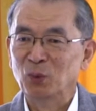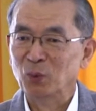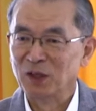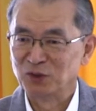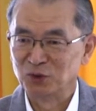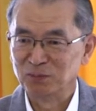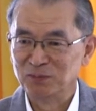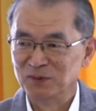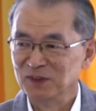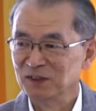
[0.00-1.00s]
workshop
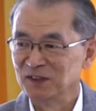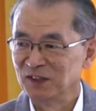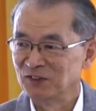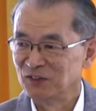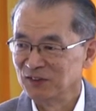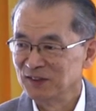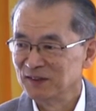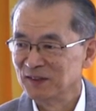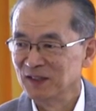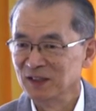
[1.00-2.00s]
gathering
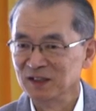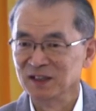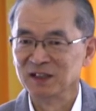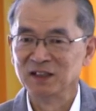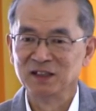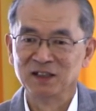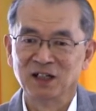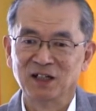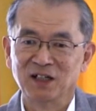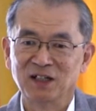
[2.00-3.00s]
in
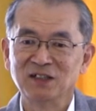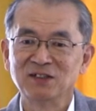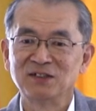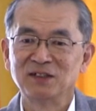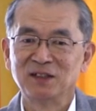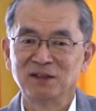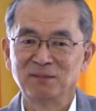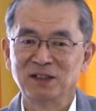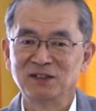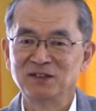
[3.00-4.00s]
her house
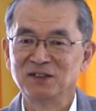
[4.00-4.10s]
about